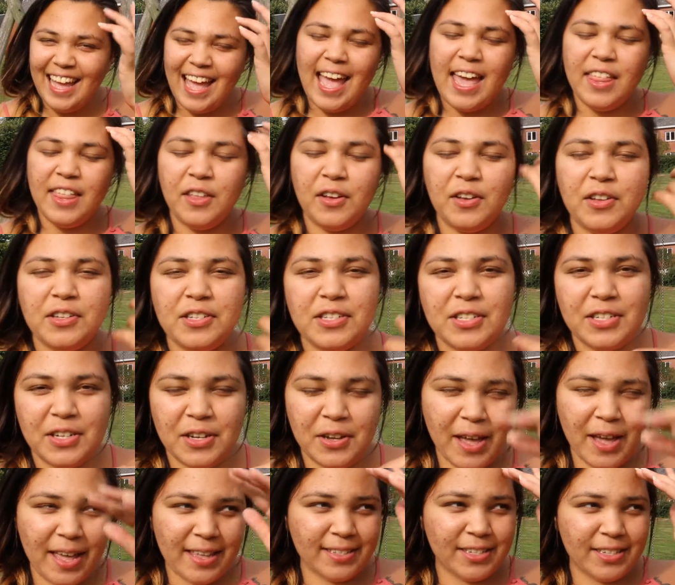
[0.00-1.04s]
And also,
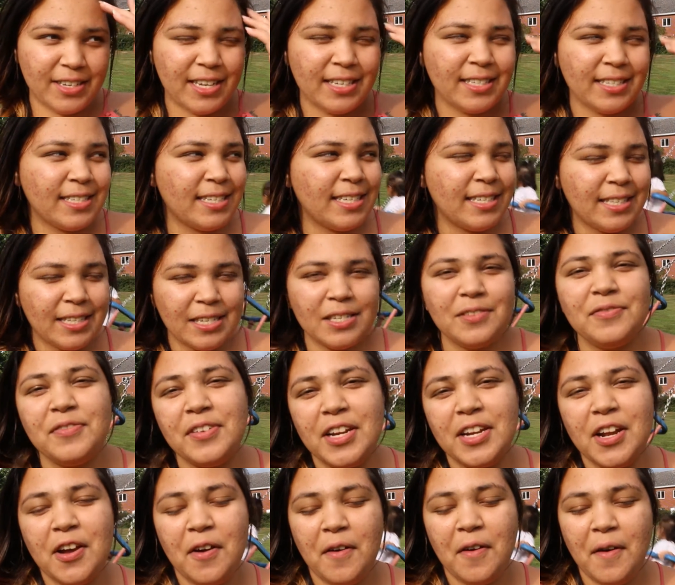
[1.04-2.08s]
as you can see in this
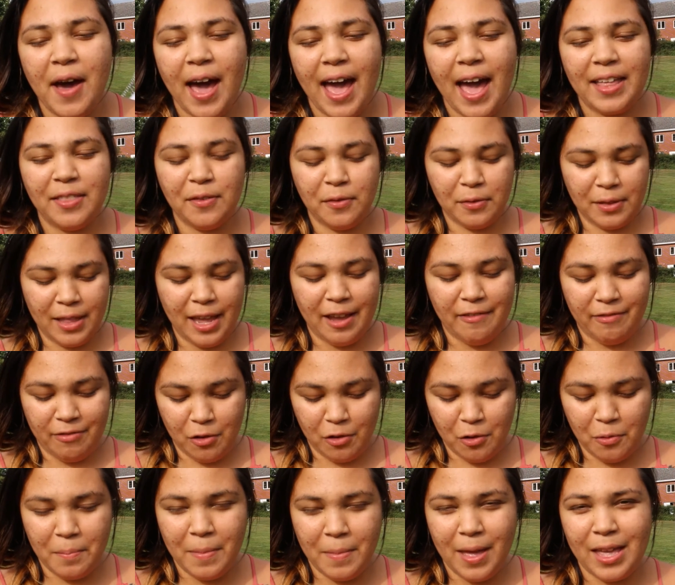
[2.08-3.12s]
video, I don't have
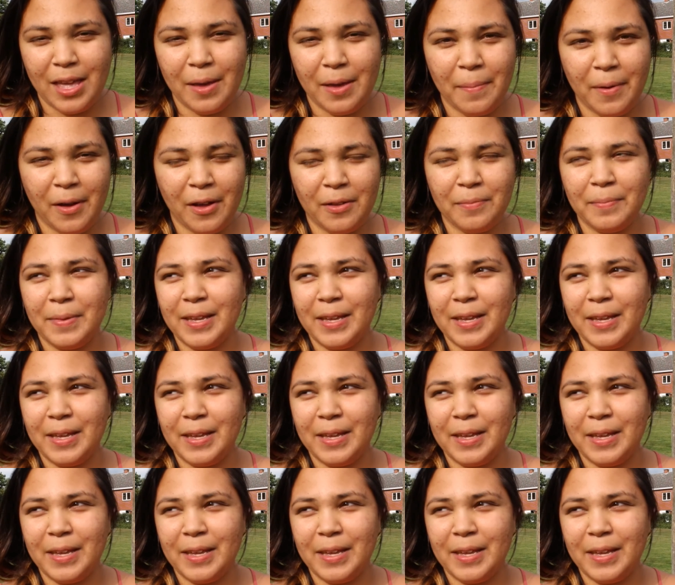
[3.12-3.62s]
no makeup on